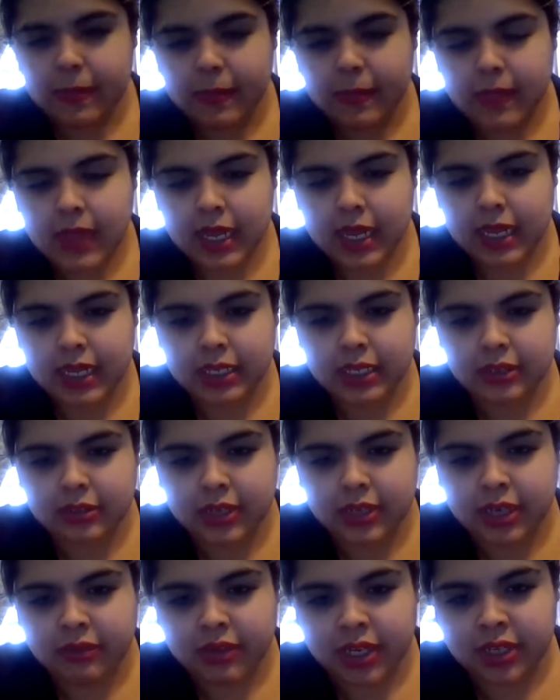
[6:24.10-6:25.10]
Like I told
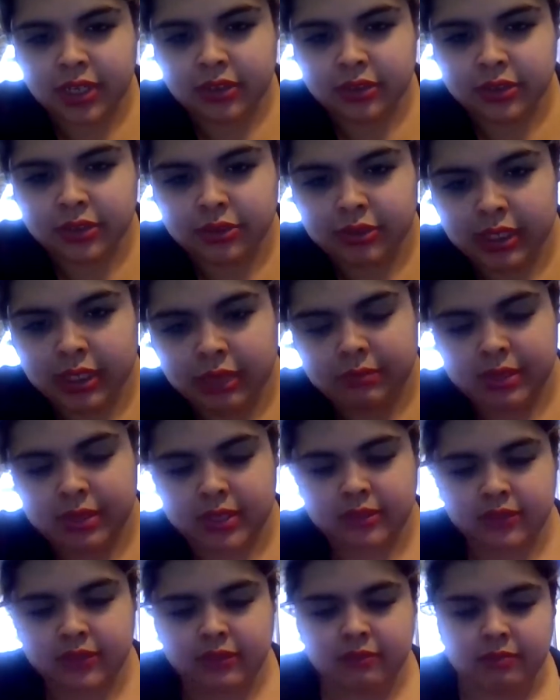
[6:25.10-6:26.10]
you, I really don't do that
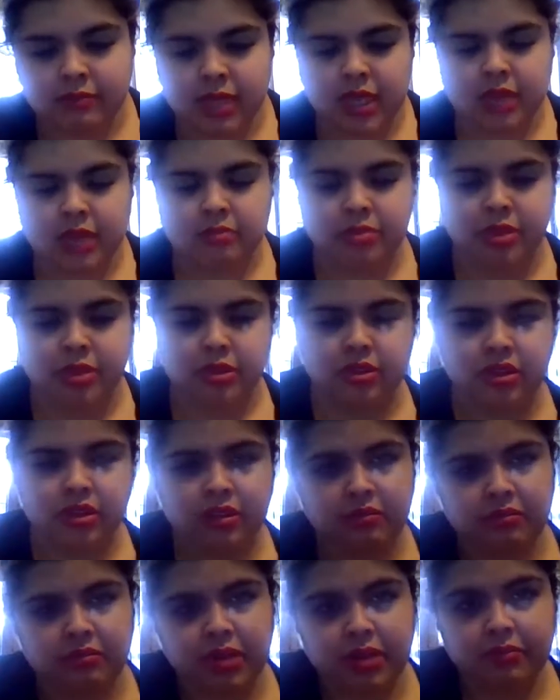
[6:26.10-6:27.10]
much of a makeup look
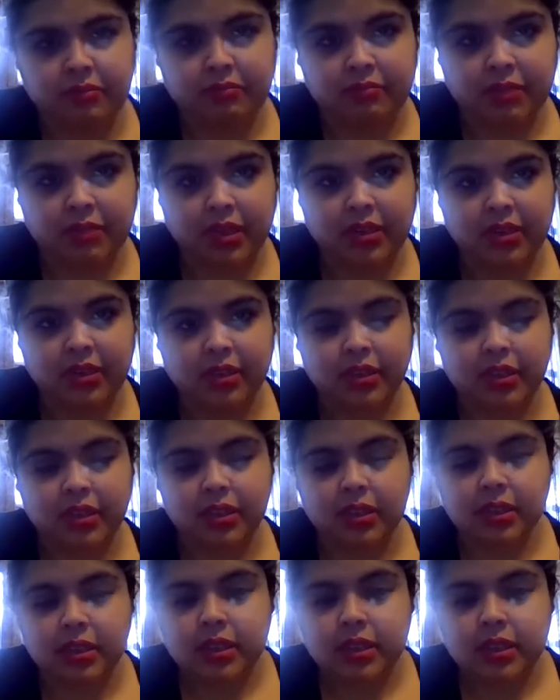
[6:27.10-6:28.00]
on me, basically.